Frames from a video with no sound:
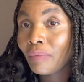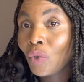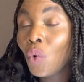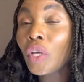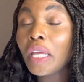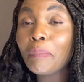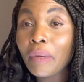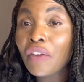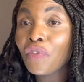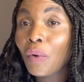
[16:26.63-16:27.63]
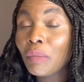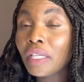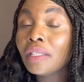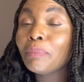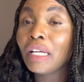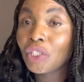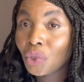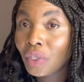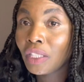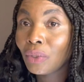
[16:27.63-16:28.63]
who can pay for me my
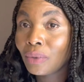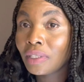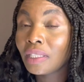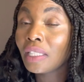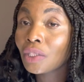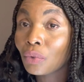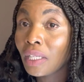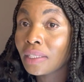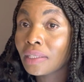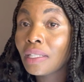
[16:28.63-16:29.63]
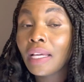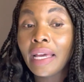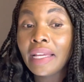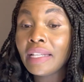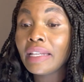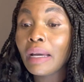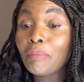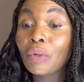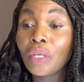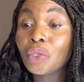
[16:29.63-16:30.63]
student loans. Guess what? I ended
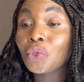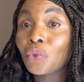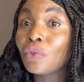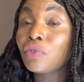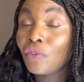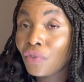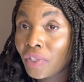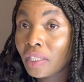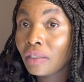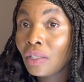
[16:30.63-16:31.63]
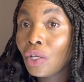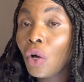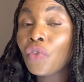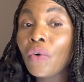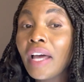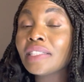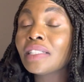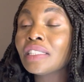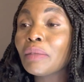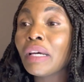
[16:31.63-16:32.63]
up going to school for free. Although I
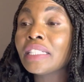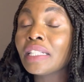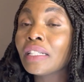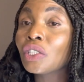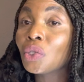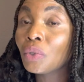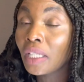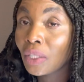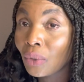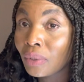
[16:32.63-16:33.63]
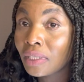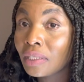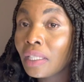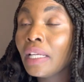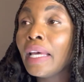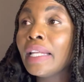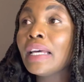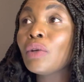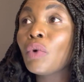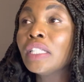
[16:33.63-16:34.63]
started by taking student loans, and
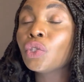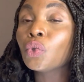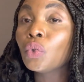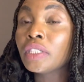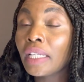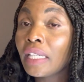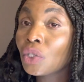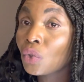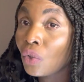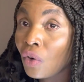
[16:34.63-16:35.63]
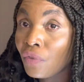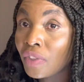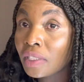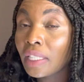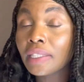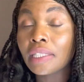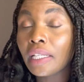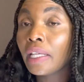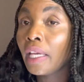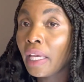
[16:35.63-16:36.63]
then went to international office and
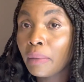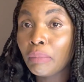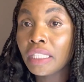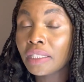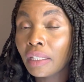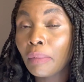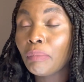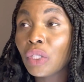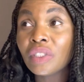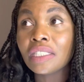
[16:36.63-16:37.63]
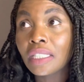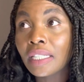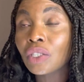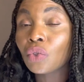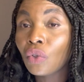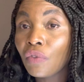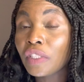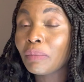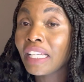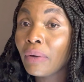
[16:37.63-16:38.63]
said, hey, please help me. Not international
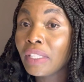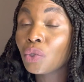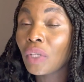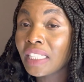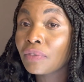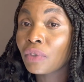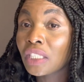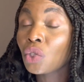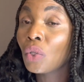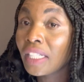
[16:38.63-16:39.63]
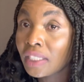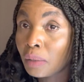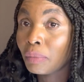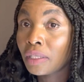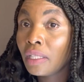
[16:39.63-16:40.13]
office, but I went to ask for the scholarships